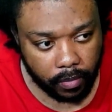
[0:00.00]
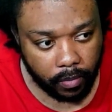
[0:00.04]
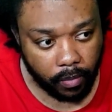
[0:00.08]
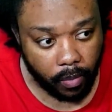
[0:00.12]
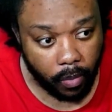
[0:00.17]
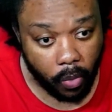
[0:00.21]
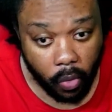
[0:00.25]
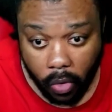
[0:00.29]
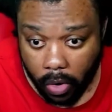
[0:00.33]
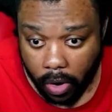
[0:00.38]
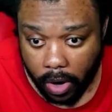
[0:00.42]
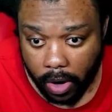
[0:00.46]

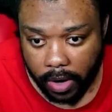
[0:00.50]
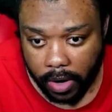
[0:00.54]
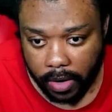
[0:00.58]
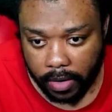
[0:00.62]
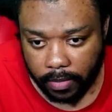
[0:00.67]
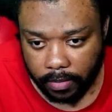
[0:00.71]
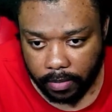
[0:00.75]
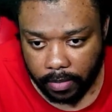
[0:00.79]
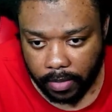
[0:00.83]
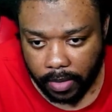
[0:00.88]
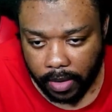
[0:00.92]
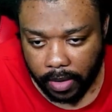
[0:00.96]
more
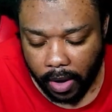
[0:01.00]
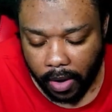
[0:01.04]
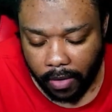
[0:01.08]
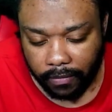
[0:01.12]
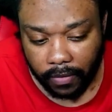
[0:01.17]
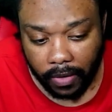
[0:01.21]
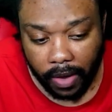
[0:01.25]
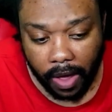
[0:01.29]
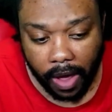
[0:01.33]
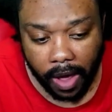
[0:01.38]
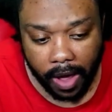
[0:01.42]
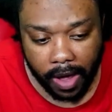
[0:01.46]
of
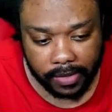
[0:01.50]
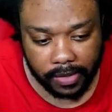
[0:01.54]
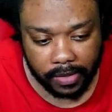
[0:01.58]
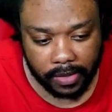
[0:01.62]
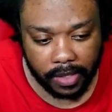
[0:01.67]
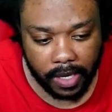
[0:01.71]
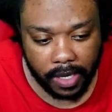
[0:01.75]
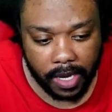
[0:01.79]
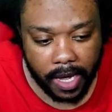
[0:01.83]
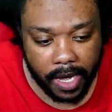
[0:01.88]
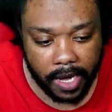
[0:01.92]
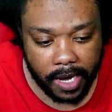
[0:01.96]
Lost,
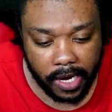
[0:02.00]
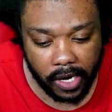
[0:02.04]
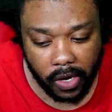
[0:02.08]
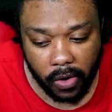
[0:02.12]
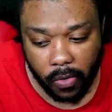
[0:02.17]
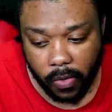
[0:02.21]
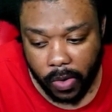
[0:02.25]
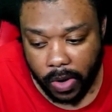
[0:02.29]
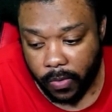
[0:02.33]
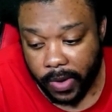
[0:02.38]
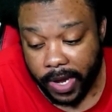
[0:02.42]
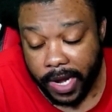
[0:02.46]
and you don't
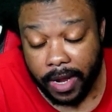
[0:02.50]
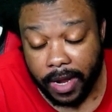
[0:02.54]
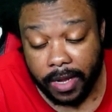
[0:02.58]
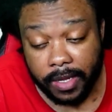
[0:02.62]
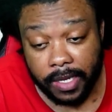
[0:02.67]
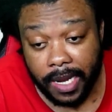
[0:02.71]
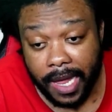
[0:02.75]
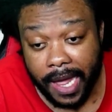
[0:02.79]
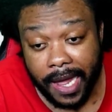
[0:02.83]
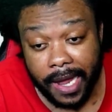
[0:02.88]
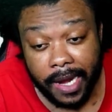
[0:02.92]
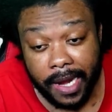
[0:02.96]
want to wait
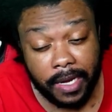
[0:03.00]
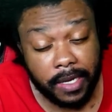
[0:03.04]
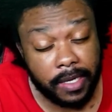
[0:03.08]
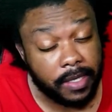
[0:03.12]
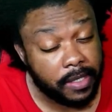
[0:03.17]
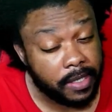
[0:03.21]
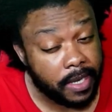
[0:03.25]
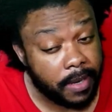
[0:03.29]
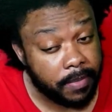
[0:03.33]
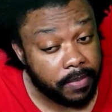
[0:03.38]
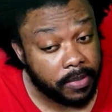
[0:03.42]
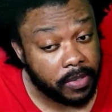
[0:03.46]
until I edit
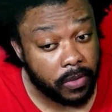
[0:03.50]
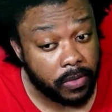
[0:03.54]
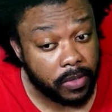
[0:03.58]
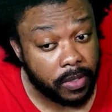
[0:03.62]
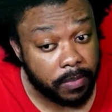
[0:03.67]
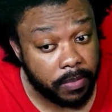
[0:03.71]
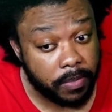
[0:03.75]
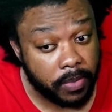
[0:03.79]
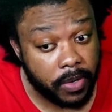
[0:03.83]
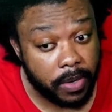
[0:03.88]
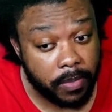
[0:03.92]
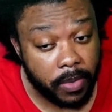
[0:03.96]
these episodes
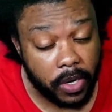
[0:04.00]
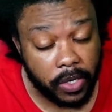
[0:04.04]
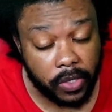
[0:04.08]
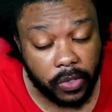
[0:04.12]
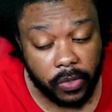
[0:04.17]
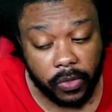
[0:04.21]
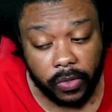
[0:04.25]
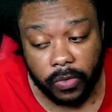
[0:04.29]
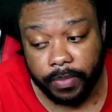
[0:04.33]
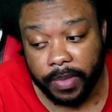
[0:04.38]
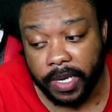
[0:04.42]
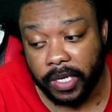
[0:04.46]
and put them on
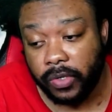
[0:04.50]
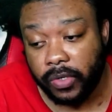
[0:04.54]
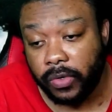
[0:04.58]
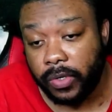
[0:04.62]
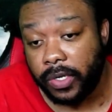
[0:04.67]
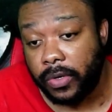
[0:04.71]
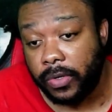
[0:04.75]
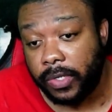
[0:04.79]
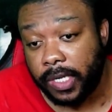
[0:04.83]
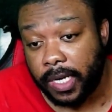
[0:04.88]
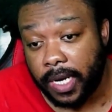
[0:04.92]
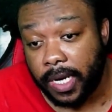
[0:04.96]
YouTube, make sure you
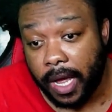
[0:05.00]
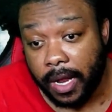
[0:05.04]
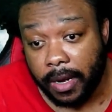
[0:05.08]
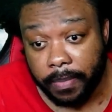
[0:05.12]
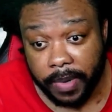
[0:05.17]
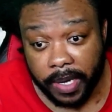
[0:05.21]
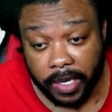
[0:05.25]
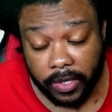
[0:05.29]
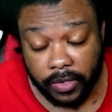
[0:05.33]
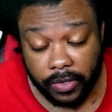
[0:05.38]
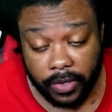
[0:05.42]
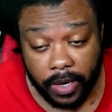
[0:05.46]
go check out
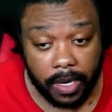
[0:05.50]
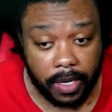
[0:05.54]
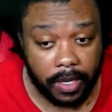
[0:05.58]
the Patreon.